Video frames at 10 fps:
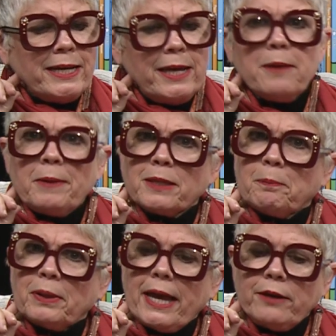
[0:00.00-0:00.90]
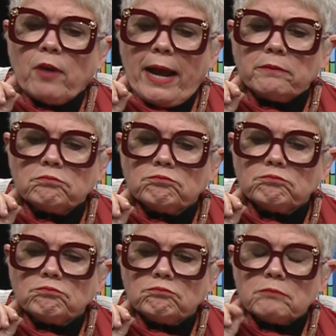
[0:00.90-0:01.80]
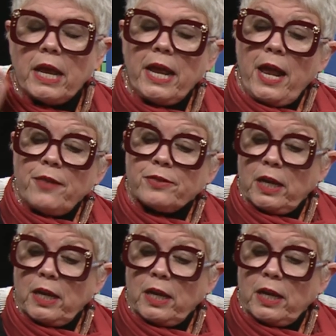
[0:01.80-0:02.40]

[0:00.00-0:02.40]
him at the playground. The